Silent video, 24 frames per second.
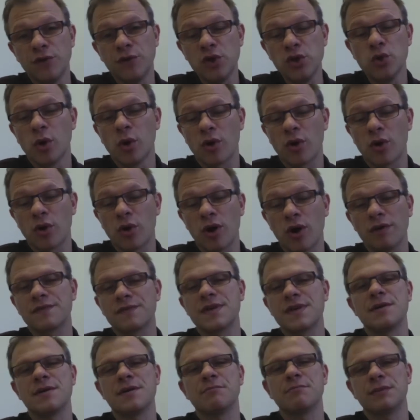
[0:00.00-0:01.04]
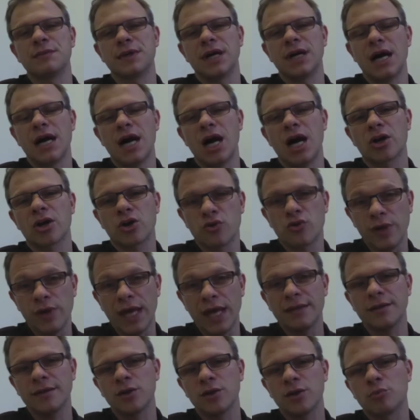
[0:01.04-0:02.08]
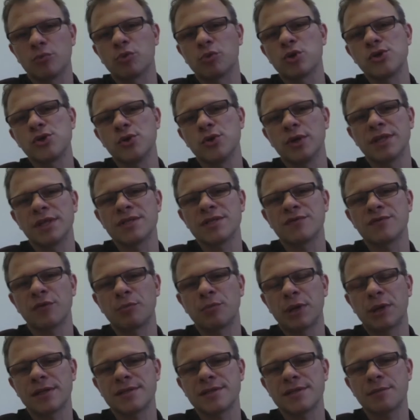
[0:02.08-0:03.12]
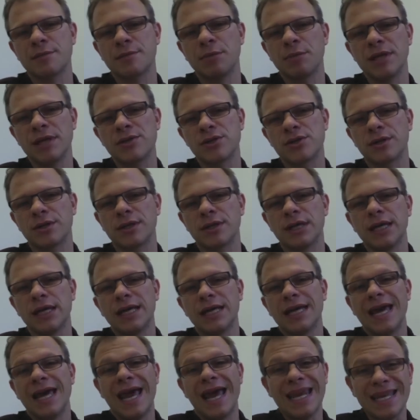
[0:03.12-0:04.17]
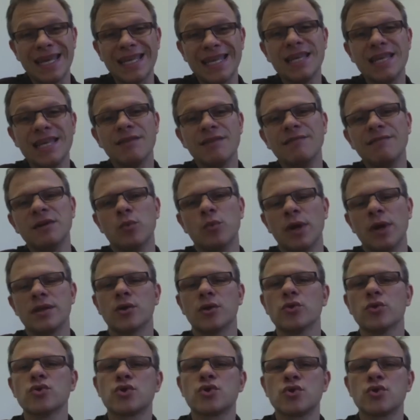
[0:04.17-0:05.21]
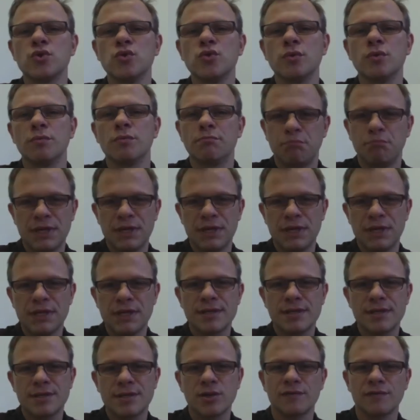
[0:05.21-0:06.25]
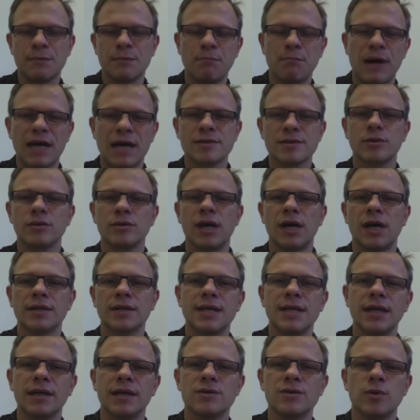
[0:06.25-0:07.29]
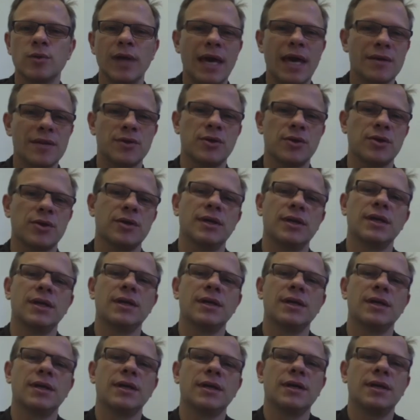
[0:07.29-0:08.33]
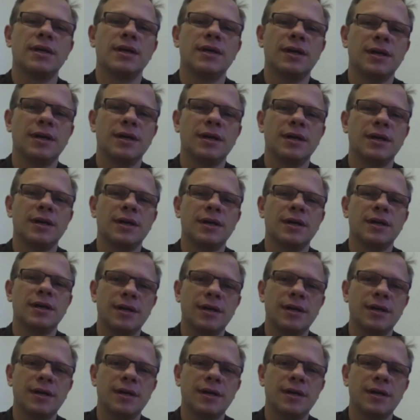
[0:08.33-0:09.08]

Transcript: fewer of them are creating opportunities for participation, and even when those two pieces of the puzzle are taken together, the